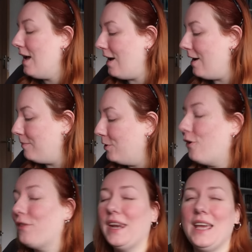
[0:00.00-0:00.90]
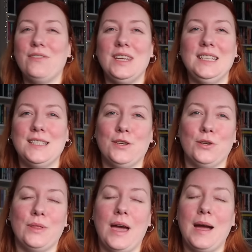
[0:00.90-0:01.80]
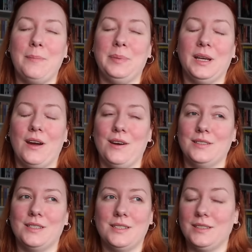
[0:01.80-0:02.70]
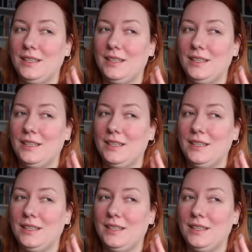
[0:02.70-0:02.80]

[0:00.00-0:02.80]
um, not that I ever need to do that because,